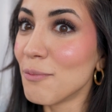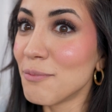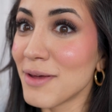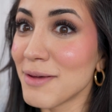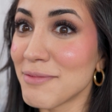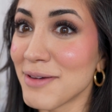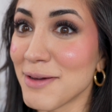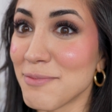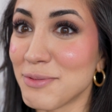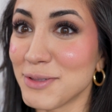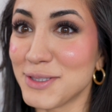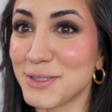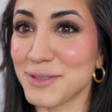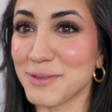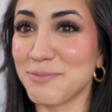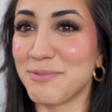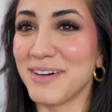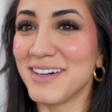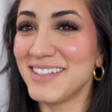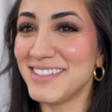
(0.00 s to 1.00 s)
maybe I put
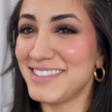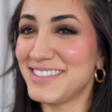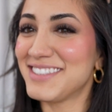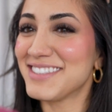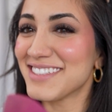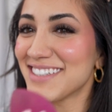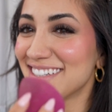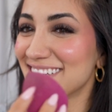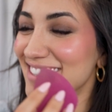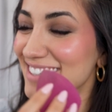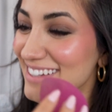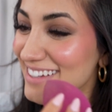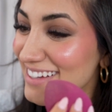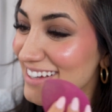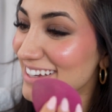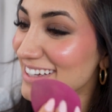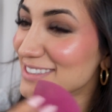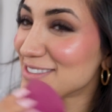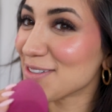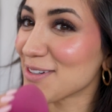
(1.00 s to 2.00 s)
too much.
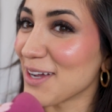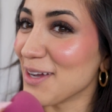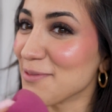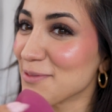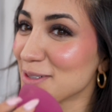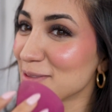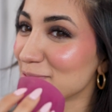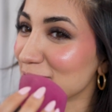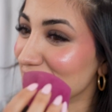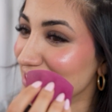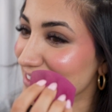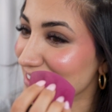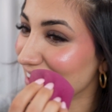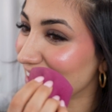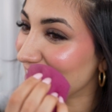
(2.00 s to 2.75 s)
It's okay, I'm gonna blend it